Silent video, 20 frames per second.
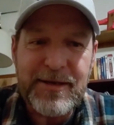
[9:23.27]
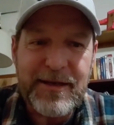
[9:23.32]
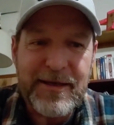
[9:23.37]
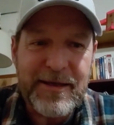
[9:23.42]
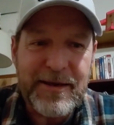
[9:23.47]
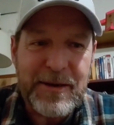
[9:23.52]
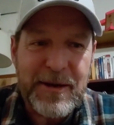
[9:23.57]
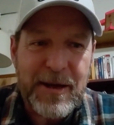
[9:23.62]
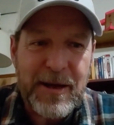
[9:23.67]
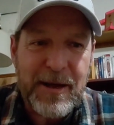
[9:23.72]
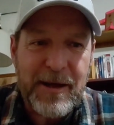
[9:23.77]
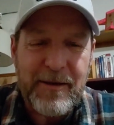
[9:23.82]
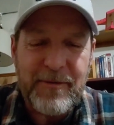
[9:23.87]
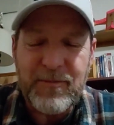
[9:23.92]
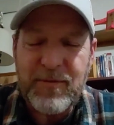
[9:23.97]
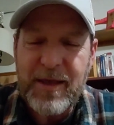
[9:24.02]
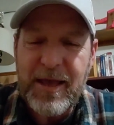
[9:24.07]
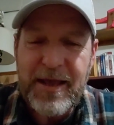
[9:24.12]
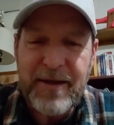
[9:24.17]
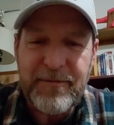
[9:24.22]
And
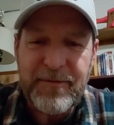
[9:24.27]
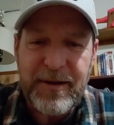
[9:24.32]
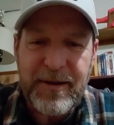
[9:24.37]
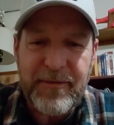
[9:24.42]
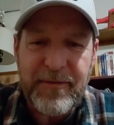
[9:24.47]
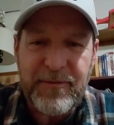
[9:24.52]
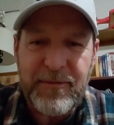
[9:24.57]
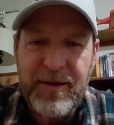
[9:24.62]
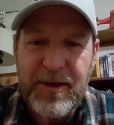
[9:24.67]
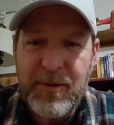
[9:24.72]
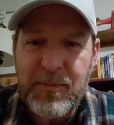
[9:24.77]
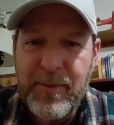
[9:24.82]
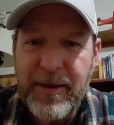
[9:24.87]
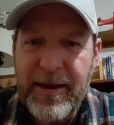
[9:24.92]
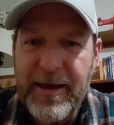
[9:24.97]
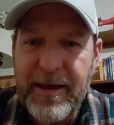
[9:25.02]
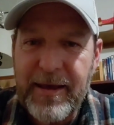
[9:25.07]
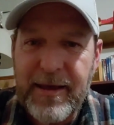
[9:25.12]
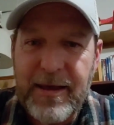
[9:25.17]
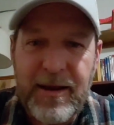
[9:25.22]
if you have any
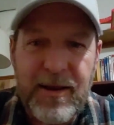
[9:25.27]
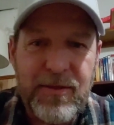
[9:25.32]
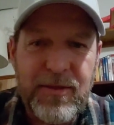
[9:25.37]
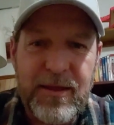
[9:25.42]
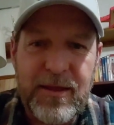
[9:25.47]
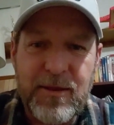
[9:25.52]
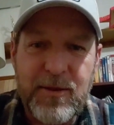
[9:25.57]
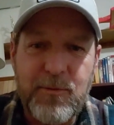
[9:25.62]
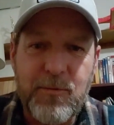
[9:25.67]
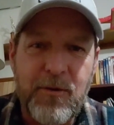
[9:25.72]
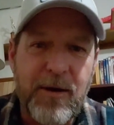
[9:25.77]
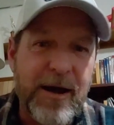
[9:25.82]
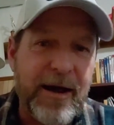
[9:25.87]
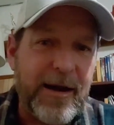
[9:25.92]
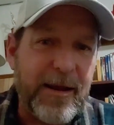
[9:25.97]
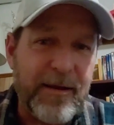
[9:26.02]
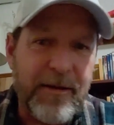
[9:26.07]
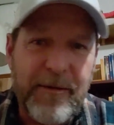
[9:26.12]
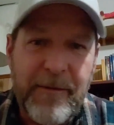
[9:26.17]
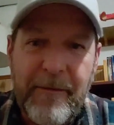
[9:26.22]
feedback, anything you want
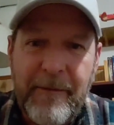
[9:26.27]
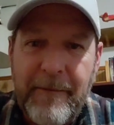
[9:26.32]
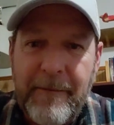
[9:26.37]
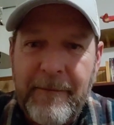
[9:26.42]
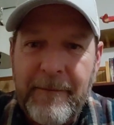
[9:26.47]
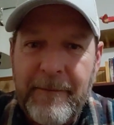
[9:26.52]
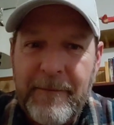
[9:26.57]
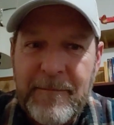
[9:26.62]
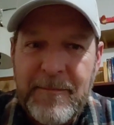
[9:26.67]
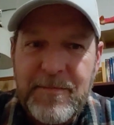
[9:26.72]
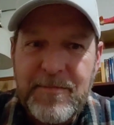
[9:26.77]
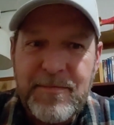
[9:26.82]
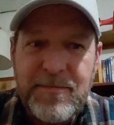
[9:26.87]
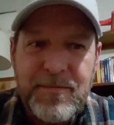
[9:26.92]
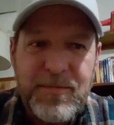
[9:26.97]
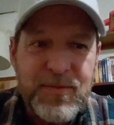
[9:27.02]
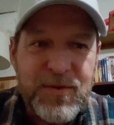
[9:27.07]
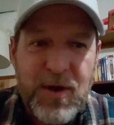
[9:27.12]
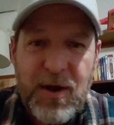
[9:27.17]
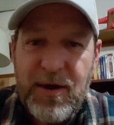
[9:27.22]
to
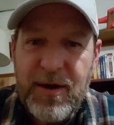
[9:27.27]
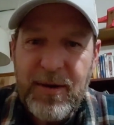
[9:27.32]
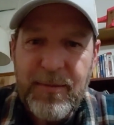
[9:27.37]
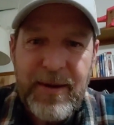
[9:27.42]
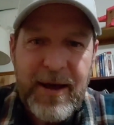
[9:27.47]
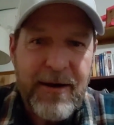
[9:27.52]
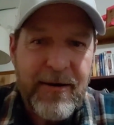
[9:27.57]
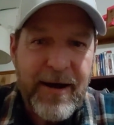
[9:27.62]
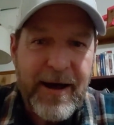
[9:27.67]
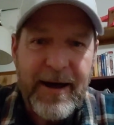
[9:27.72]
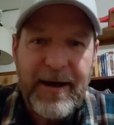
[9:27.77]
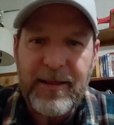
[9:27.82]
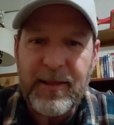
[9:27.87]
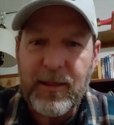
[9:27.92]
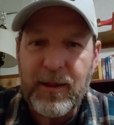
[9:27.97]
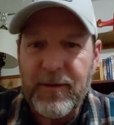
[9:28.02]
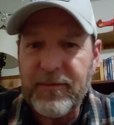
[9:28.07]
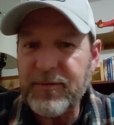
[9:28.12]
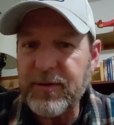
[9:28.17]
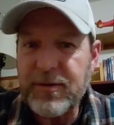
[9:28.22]
talk about, I
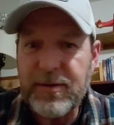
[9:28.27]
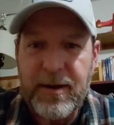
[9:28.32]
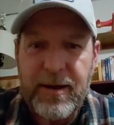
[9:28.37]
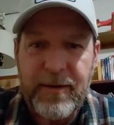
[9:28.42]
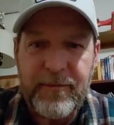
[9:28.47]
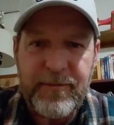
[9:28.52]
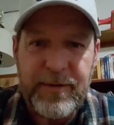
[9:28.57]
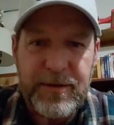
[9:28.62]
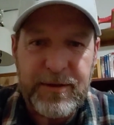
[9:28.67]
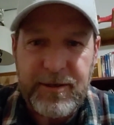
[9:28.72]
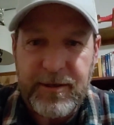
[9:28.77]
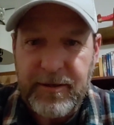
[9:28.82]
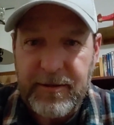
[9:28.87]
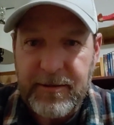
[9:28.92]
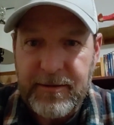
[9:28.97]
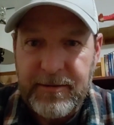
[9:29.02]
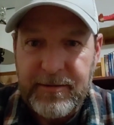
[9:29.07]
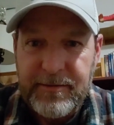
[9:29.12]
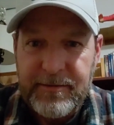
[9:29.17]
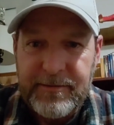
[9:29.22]
love to talk fishing.
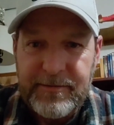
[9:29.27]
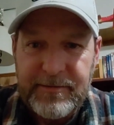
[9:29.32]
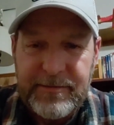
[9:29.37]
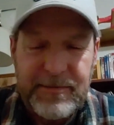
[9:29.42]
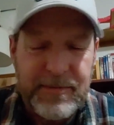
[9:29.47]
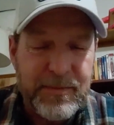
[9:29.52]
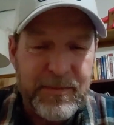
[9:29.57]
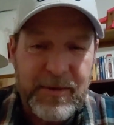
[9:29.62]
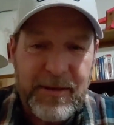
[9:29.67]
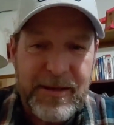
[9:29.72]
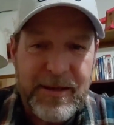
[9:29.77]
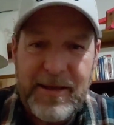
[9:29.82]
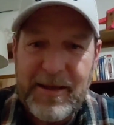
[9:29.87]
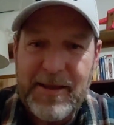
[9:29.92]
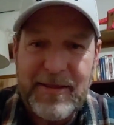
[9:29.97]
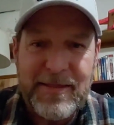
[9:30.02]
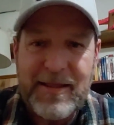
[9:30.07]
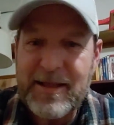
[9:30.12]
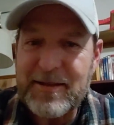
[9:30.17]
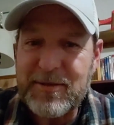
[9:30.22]

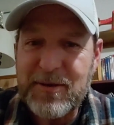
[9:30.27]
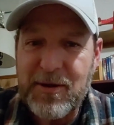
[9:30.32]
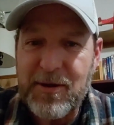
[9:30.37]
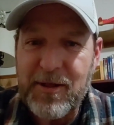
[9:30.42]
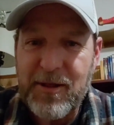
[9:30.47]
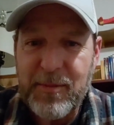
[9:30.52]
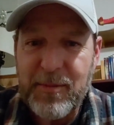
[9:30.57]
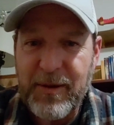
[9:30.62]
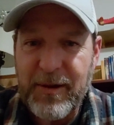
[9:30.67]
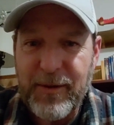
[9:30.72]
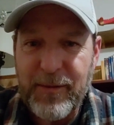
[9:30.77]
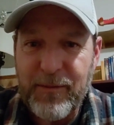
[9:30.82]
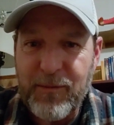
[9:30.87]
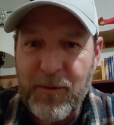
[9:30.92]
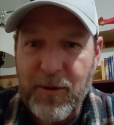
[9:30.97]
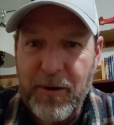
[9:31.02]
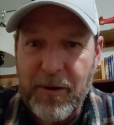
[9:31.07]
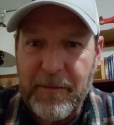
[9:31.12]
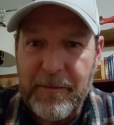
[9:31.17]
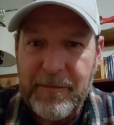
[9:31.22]
That's all I'm here
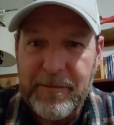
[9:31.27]
for.